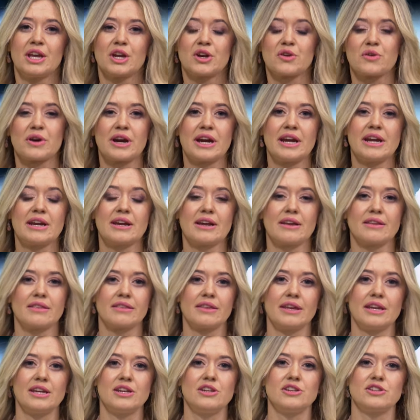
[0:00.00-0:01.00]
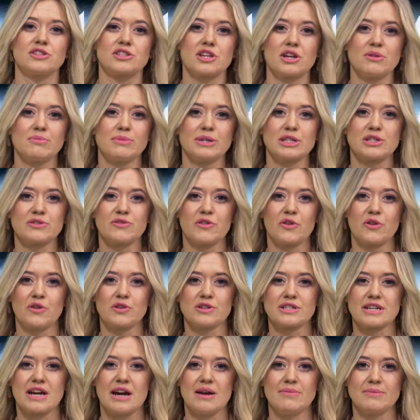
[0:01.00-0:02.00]
Craig, thank you so much for your
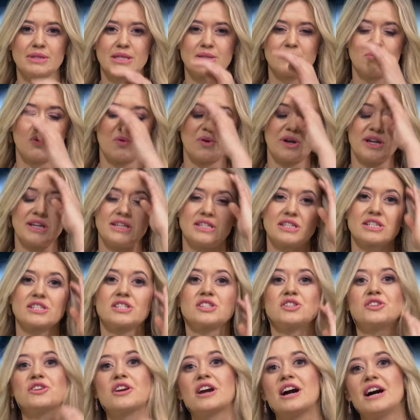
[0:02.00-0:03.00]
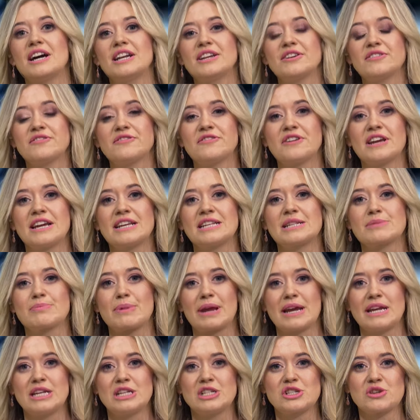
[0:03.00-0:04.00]
time this morning, just to kind of
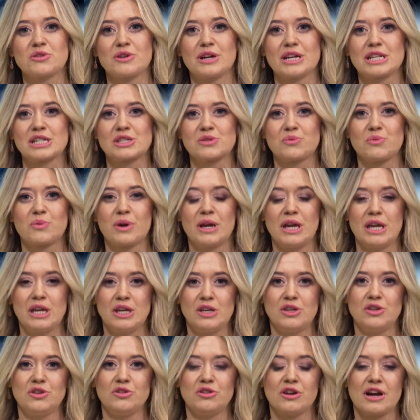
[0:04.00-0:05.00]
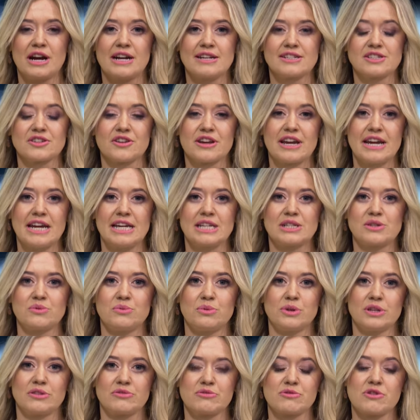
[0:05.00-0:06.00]
explain to us where you guys are at
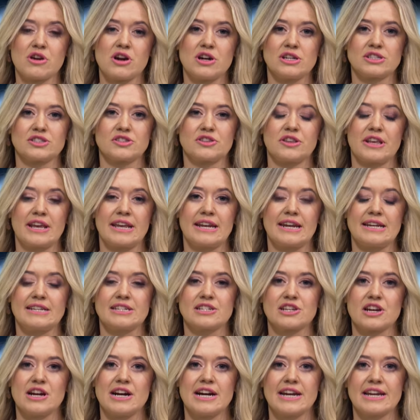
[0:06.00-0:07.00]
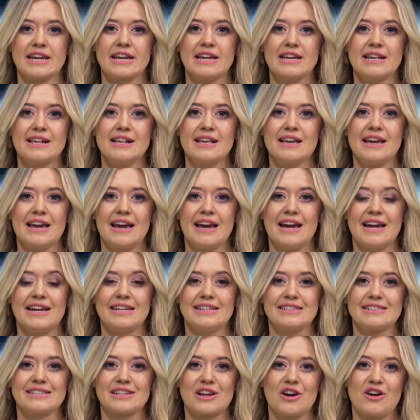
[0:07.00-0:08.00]
with regards to the N H I
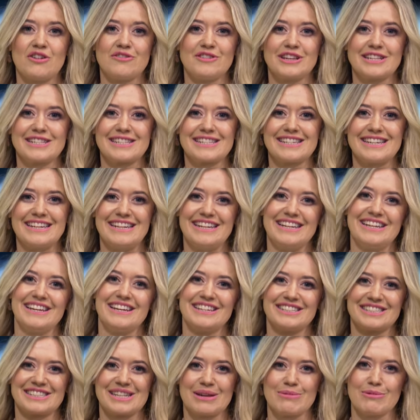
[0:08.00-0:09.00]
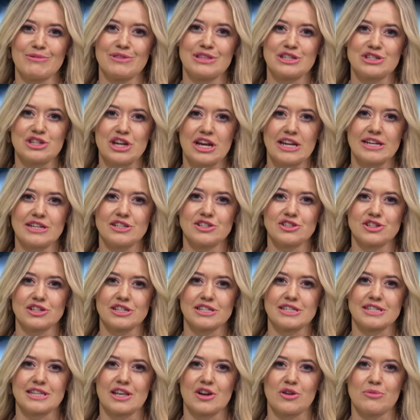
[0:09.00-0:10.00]
and obviously some of the
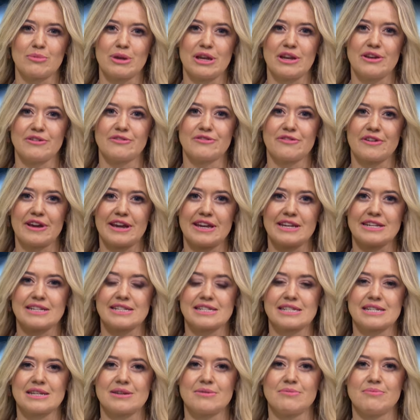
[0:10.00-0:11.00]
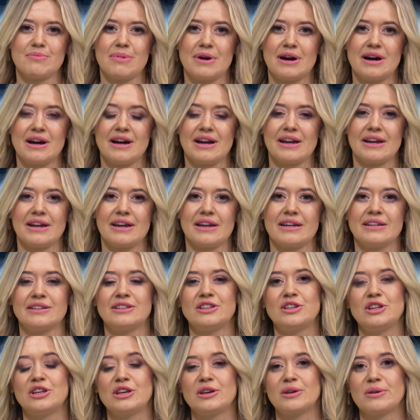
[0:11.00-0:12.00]
challenges that are being faced by
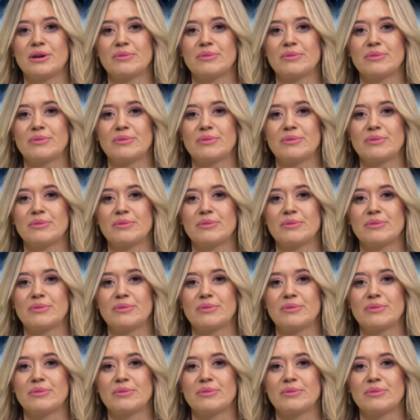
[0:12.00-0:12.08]
uh,